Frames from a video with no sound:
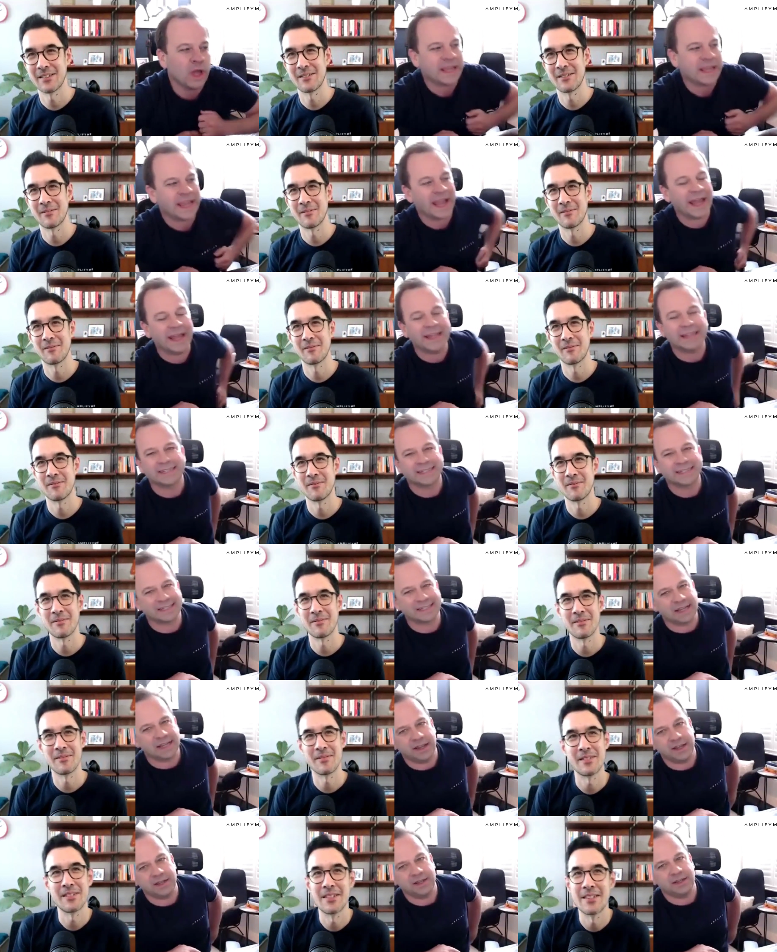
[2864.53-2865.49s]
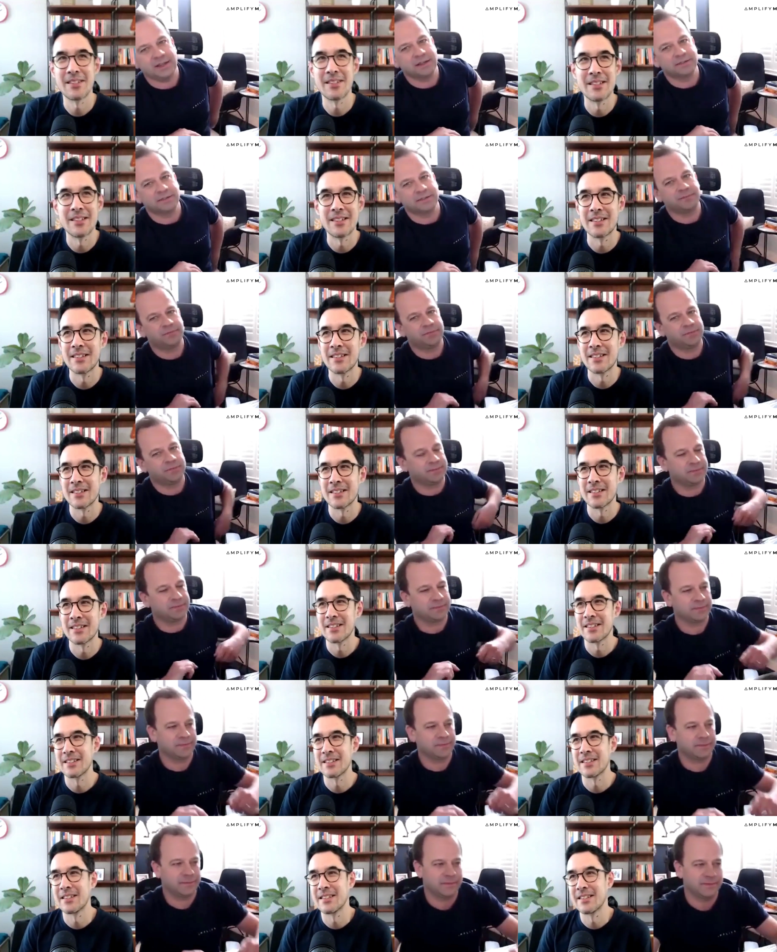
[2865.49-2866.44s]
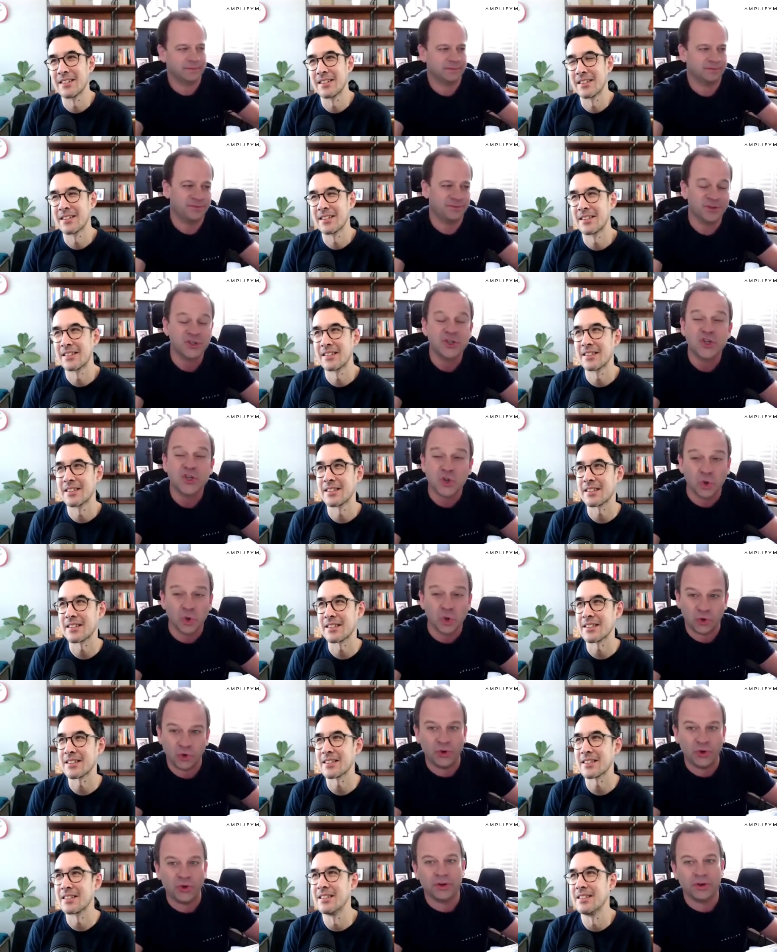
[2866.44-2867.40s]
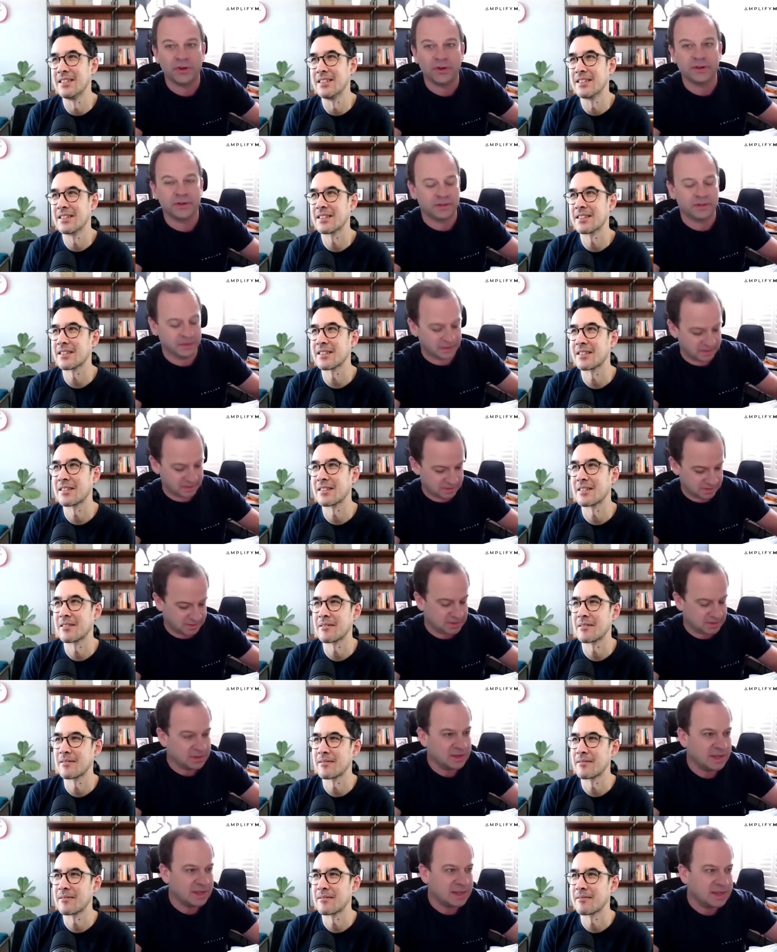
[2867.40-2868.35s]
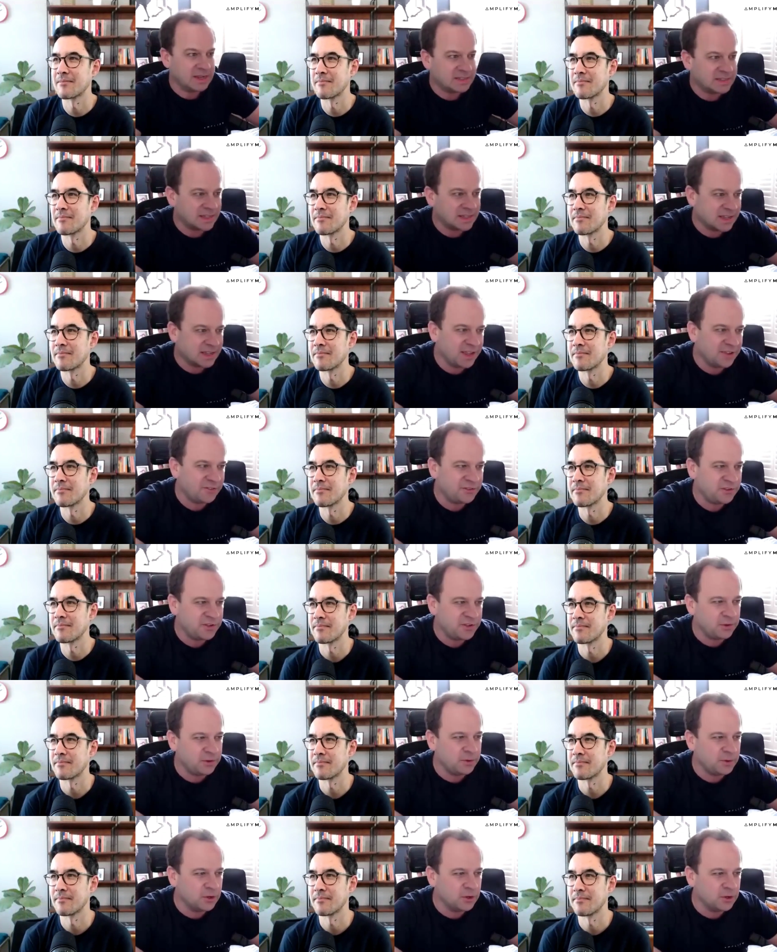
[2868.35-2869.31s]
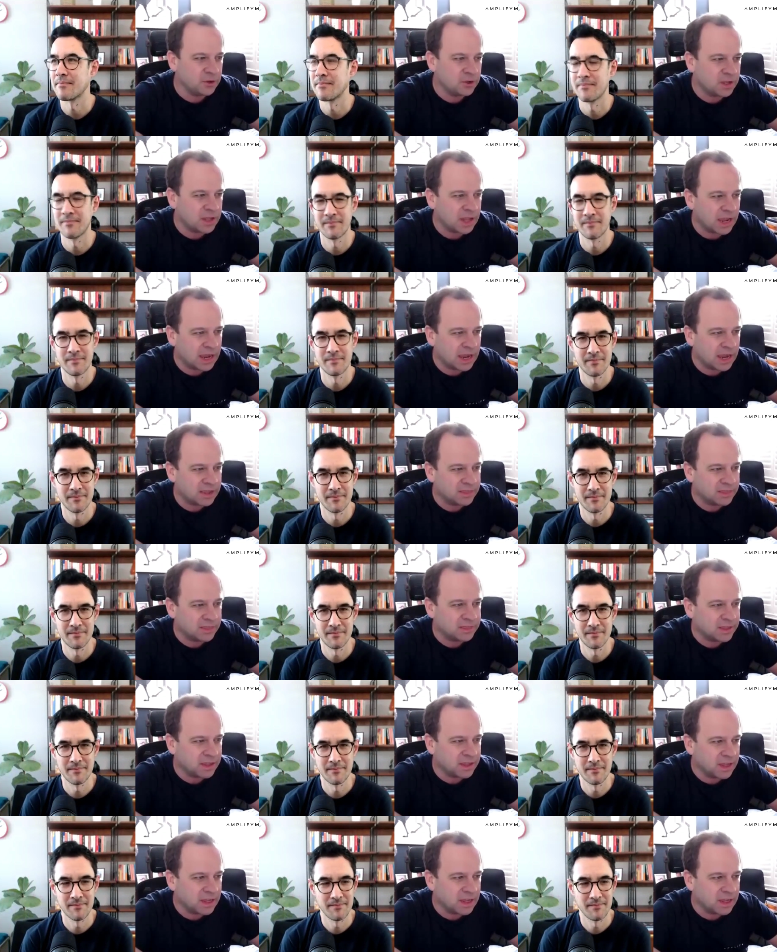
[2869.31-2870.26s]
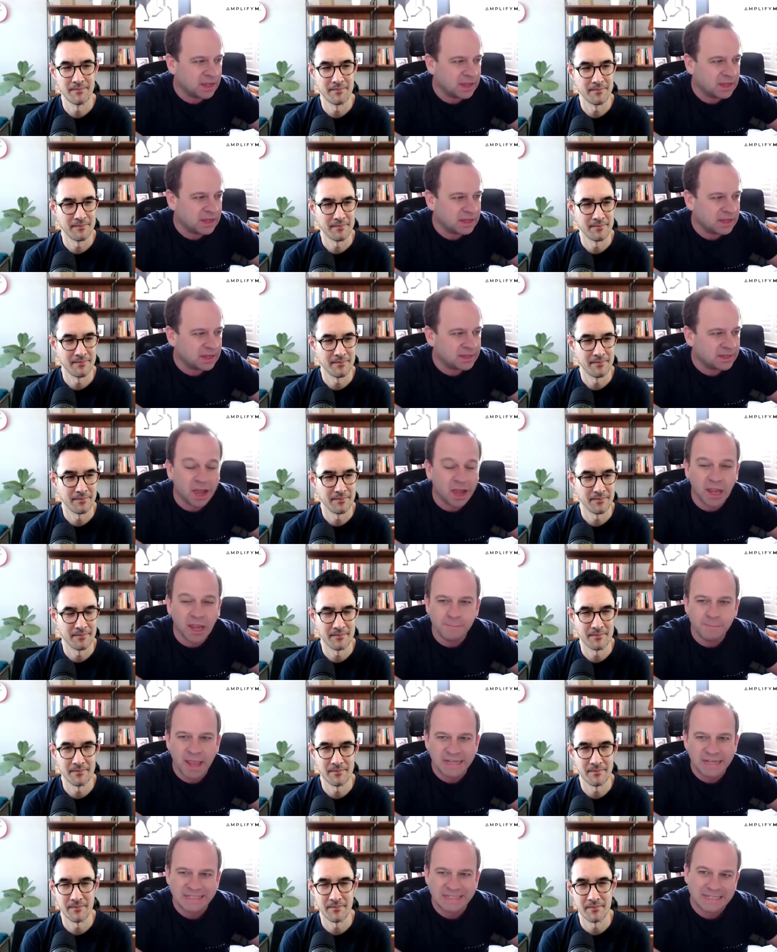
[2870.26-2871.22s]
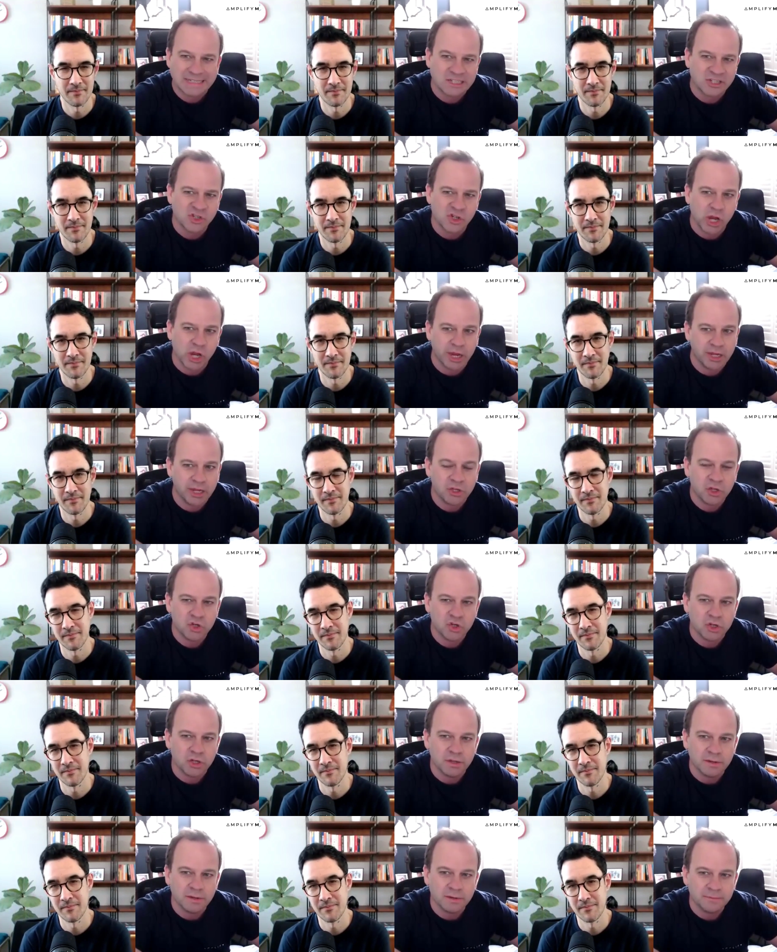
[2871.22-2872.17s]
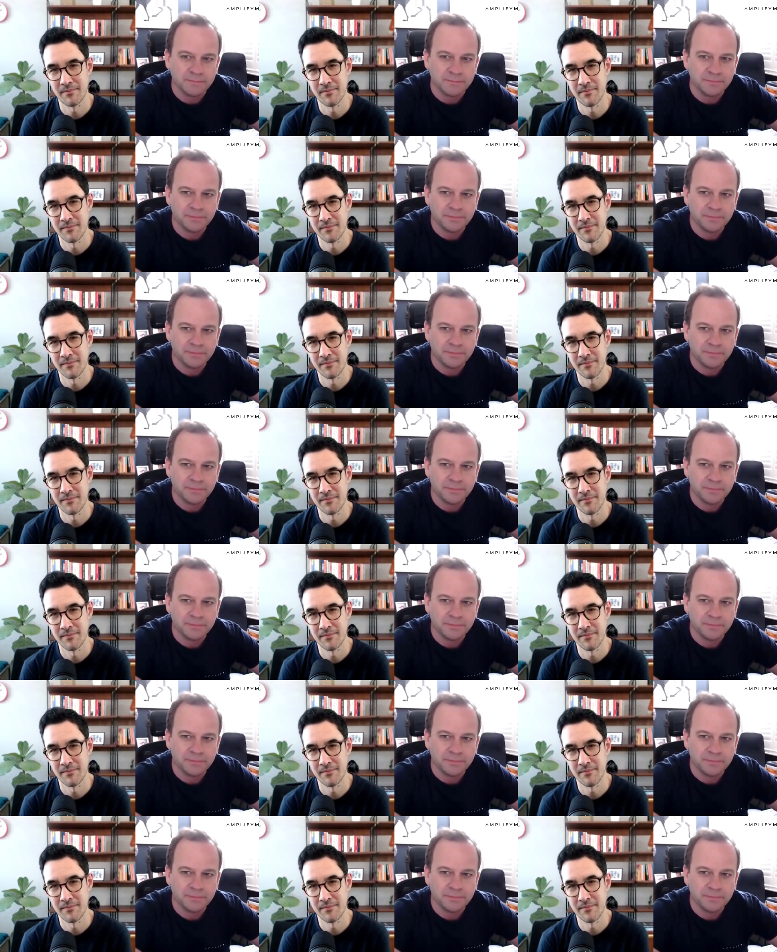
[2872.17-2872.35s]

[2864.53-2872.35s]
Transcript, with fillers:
Speaker 1: i can say for sure is that if you look at the NYMEX exchange